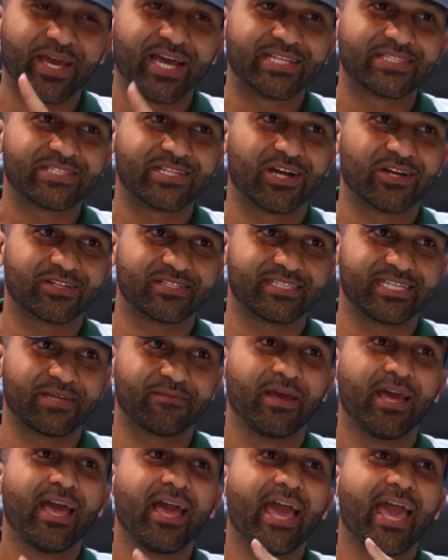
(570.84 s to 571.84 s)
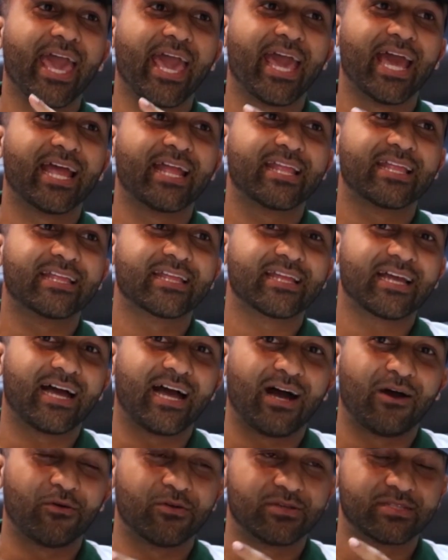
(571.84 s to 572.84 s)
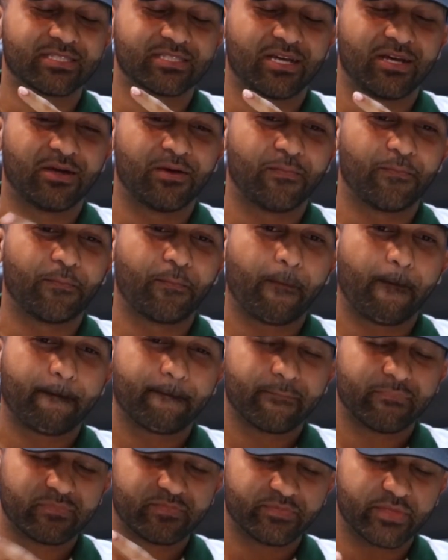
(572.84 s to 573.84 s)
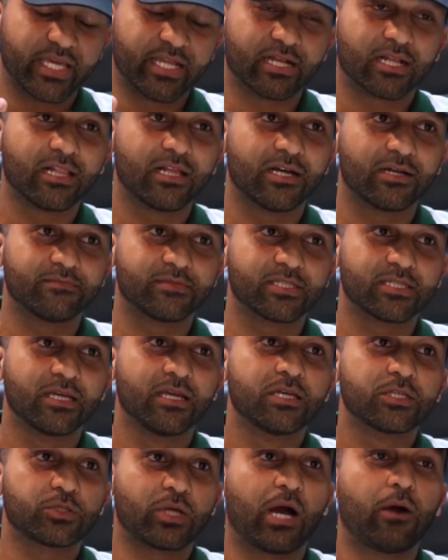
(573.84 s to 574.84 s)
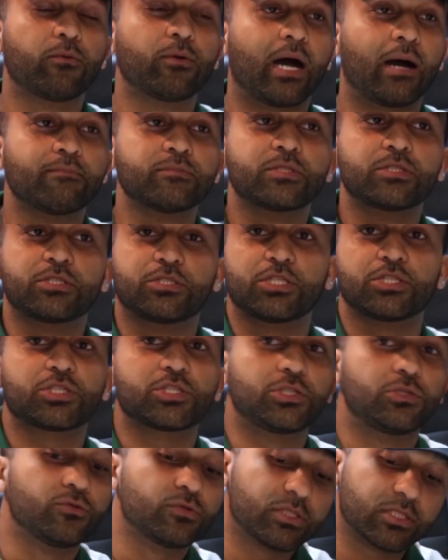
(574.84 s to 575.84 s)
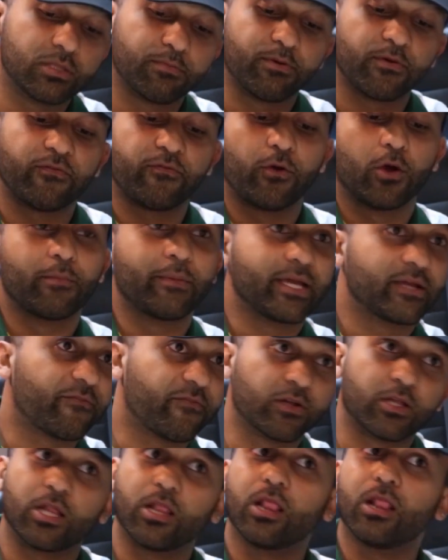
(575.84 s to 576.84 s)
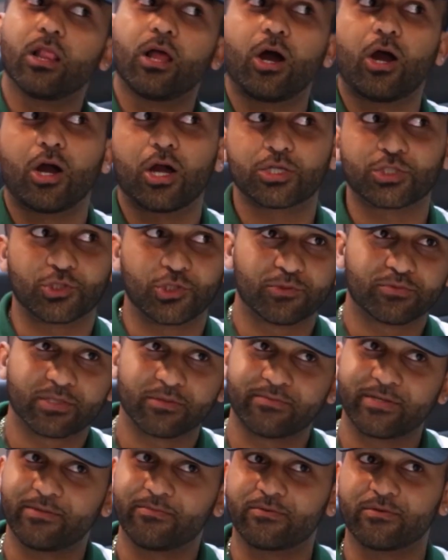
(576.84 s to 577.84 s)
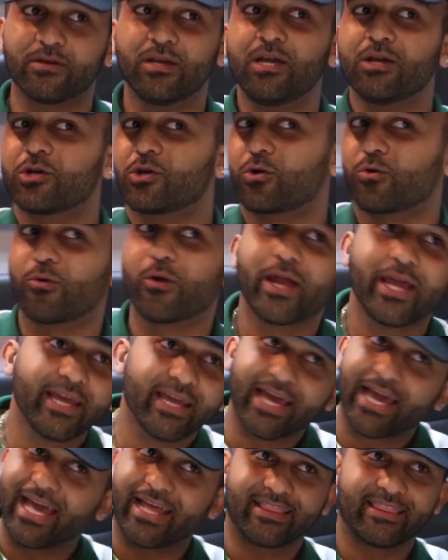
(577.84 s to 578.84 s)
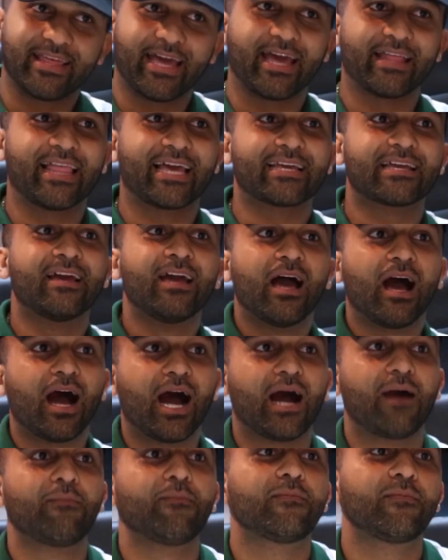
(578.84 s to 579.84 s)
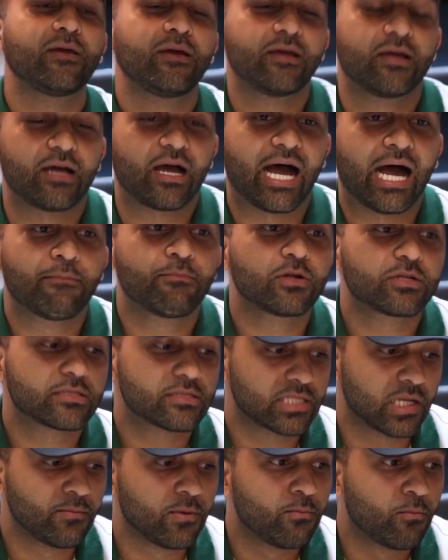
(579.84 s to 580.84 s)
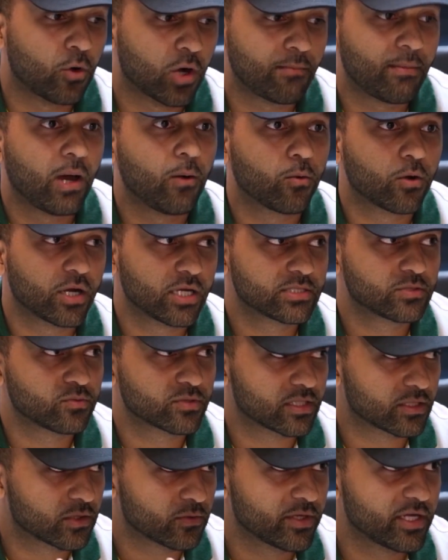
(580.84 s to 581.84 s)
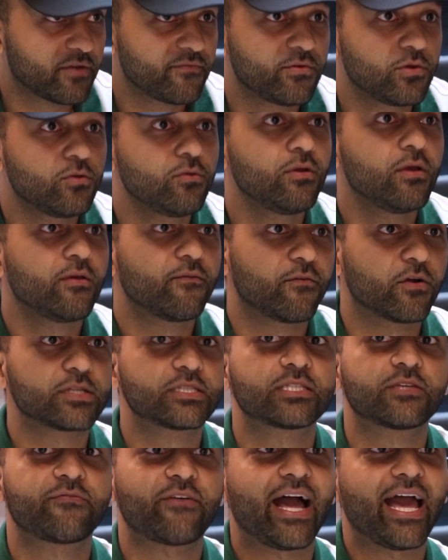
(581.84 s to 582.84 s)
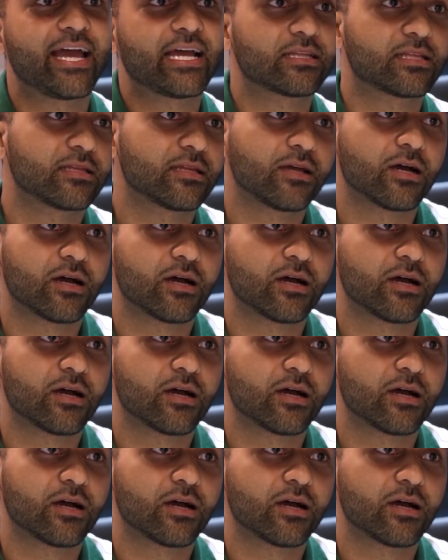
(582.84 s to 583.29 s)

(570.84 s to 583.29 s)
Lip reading: and soccer team, and I was in clubs. So I'm just used to performing in front of large groups of people. Great at that. Like, I'm gonna stumble more on my words with the three of you versus if I had